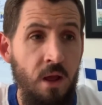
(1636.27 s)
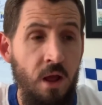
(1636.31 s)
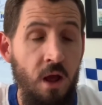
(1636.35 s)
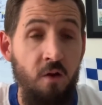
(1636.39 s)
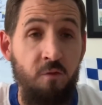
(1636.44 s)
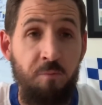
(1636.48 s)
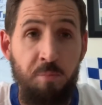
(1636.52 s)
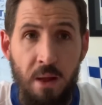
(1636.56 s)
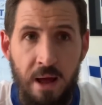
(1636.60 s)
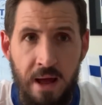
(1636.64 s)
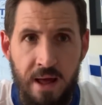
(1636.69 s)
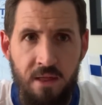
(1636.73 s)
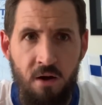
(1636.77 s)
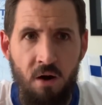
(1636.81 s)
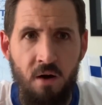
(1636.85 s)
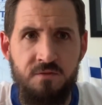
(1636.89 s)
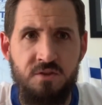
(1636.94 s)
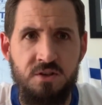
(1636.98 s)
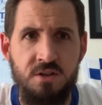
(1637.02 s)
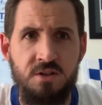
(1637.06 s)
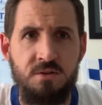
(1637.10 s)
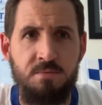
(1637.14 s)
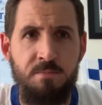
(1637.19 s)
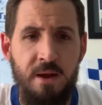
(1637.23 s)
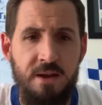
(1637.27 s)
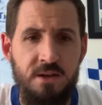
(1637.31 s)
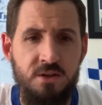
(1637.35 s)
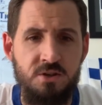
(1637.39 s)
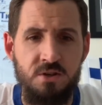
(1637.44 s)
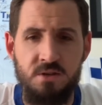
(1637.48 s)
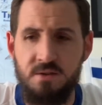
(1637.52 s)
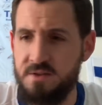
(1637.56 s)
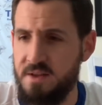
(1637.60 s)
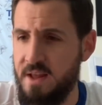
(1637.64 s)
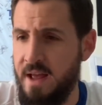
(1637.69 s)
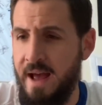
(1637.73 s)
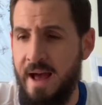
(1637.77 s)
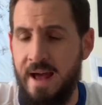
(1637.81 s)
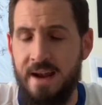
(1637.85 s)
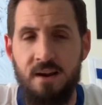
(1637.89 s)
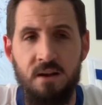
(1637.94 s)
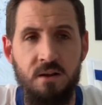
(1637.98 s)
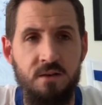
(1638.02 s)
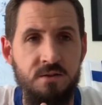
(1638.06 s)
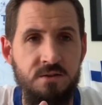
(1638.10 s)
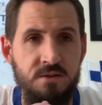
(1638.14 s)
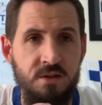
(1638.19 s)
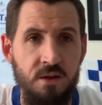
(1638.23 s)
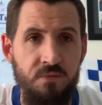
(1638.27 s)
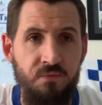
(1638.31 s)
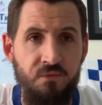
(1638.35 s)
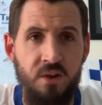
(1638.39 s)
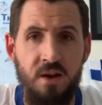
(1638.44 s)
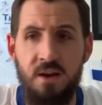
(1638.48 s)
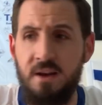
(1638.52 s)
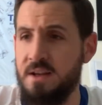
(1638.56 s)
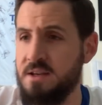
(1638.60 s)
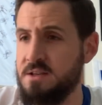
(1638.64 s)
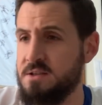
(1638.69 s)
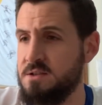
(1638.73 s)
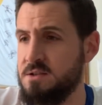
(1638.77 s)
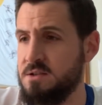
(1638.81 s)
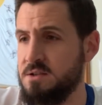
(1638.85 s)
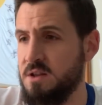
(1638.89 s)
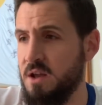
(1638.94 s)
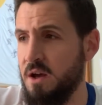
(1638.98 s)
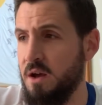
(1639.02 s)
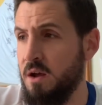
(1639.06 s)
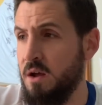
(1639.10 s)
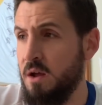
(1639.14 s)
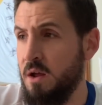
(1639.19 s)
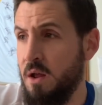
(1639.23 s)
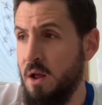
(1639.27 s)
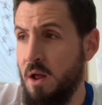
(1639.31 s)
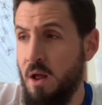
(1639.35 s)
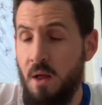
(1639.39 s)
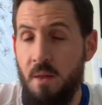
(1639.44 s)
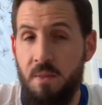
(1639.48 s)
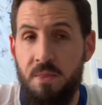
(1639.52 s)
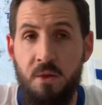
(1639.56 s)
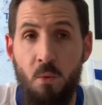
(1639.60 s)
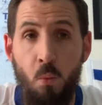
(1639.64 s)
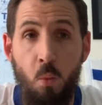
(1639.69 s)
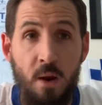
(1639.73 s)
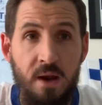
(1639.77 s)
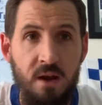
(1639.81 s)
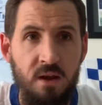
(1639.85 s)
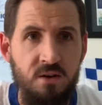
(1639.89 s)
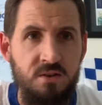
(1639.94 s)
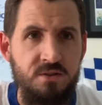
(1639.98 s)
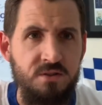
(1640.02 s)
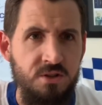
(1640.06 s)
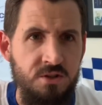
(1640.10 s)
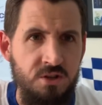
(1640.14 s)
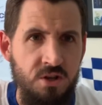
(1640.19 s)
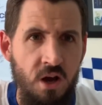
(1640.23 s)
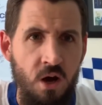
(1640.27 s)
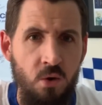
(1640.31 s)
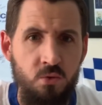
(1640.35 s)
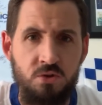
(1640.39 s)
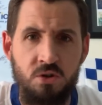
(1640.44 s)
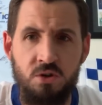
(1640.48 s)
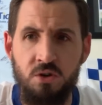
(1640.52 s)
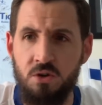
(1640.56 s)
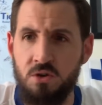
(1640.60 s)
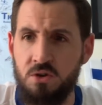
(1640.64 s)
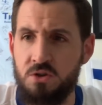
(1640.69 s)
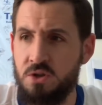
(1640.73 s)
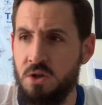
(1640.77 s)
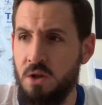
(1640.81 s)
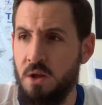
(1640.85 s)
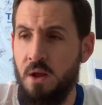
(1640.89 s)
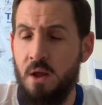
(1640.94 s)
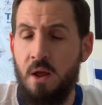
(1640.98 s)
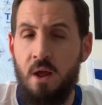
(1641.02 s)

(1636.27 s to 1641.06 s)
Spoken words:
of player that I've just mentioned, the Hanlons, the Lists, the Willocks, the Charles Cooks,